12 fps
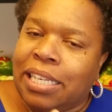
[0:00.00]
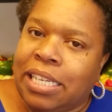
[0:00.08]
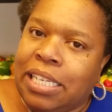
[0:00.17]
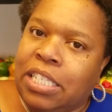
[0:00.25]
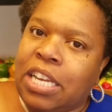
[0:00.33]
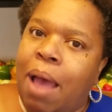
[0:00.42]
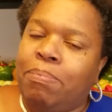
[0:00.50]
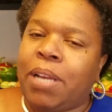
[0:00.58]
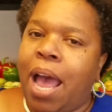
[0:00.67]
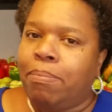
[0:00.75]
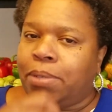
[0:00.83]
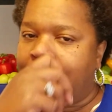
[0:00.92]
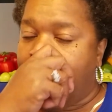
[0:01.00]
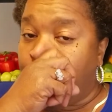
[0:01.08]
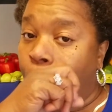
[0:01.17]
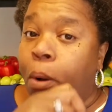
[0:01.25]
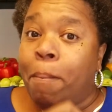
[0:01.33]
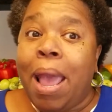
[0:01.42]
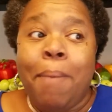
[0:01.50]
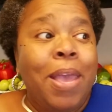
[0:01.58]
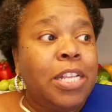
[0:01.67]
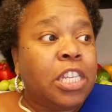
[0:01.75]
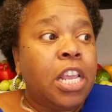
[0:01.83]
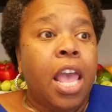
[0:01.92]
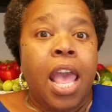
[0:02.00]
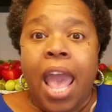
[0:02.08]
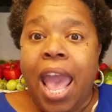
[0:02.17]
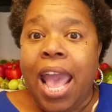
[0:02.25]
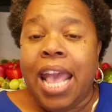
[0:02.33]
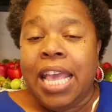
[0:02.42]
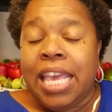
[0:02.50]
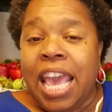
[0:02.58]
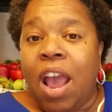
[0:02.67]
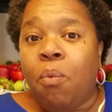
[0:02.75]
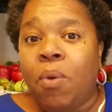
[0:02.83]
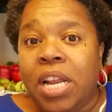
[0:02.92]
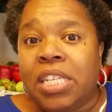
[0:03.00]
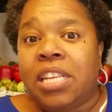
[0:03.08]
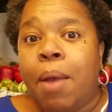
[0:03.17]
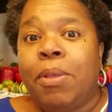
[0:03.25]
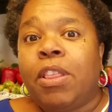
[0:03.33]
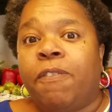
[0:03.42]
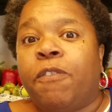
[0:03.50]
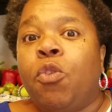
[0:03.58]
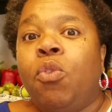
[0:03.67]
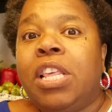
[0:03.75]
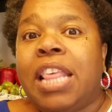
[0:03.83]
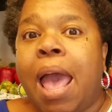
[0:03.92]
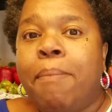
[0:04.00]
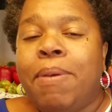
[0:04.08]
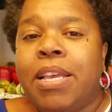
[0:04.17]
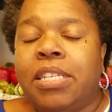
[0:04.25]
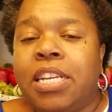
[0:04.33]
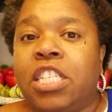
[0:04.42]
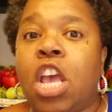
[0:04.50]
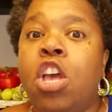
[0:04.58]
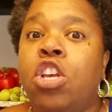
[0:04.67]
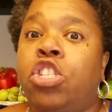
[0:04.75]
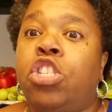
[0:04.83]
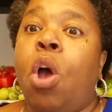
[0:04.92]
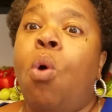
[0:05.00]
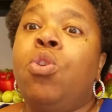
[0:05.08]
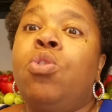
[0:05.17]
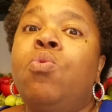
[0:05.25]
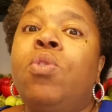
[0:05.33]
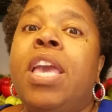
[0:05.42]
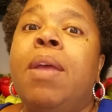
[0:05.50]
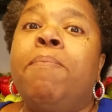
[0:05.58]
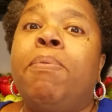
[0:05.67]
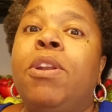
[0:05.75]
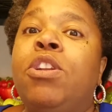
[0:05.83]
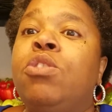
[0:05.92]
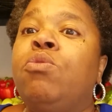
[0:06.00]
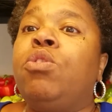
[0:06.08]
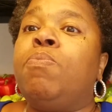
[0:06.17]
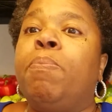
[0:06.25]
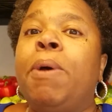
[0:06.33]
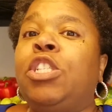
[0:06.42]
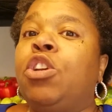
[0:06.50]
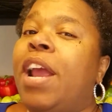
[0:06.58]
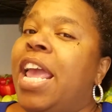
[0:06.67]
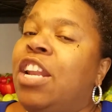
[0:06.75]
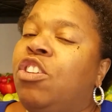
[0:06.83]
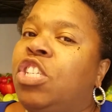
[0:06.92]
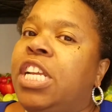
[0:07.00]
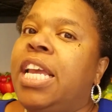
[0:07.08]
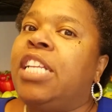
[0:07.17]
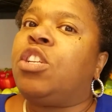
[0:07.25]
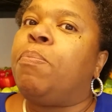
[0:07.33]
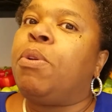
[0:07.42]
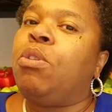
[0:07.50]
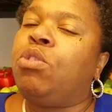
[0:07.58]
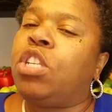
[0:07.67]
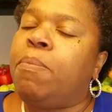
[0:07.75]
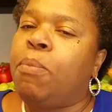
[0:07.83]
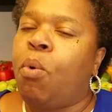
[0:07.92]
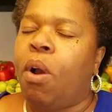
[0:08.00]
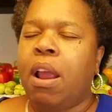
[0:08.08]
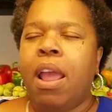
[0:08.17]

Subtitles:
chop time, or maybe it's, hey, get rid of some of the fruit of that business so you can put your energy into producing more.